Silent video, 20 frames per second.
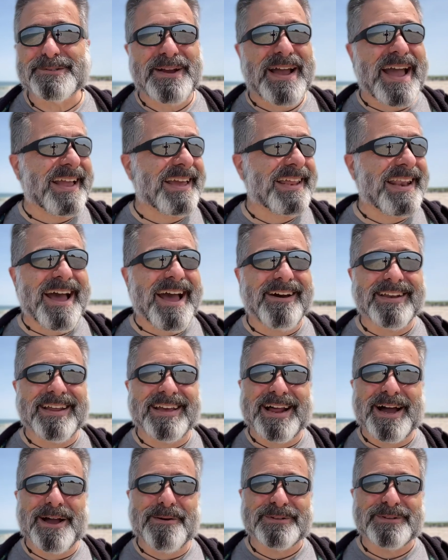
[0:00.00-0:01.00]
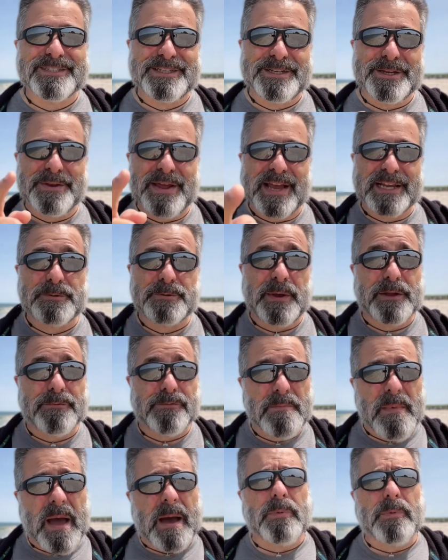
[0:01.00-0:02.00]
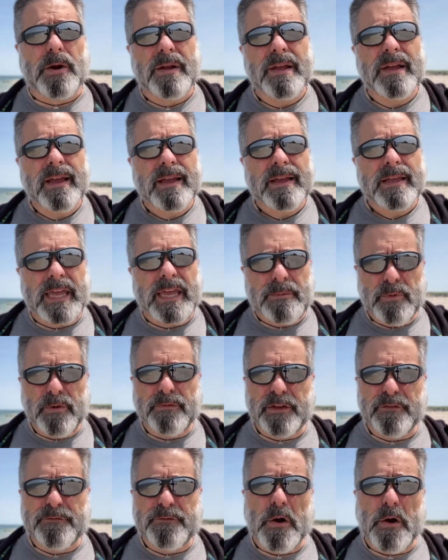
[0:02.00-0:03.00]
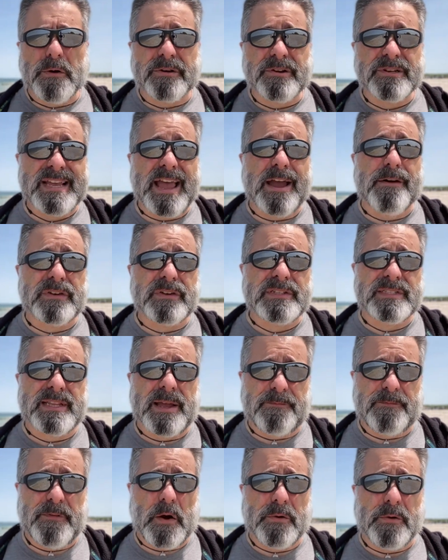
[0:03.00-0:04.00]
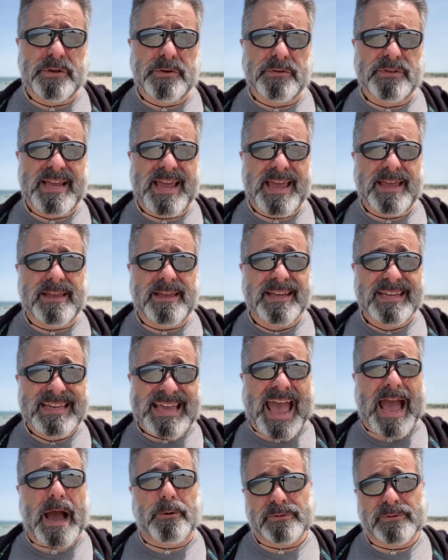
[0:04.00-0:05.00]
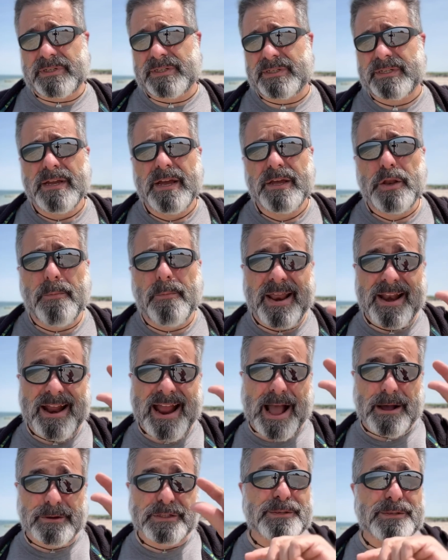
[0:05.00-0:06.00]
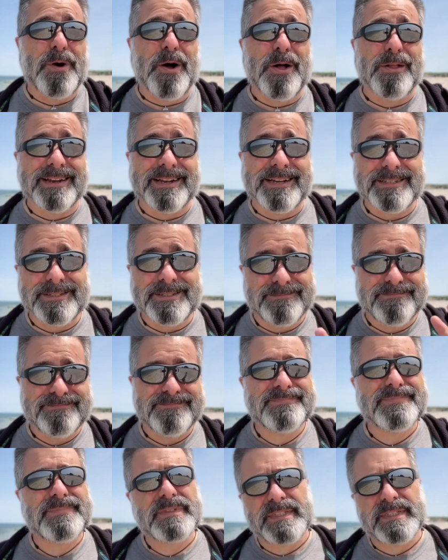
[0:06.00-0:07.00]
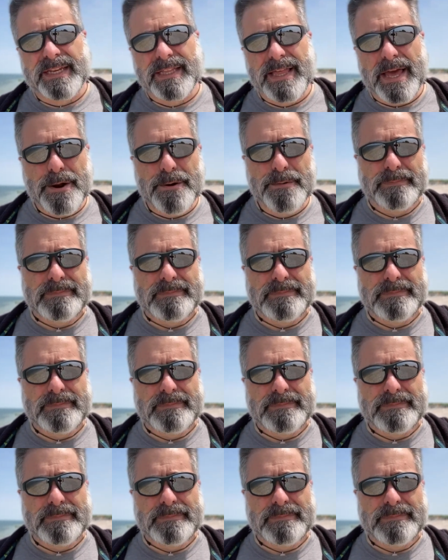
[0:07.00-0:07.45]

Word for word: hanging out, and I will see you next week. Remember, keep moving forward because every step forward you take counts no matter how small it is. See you later.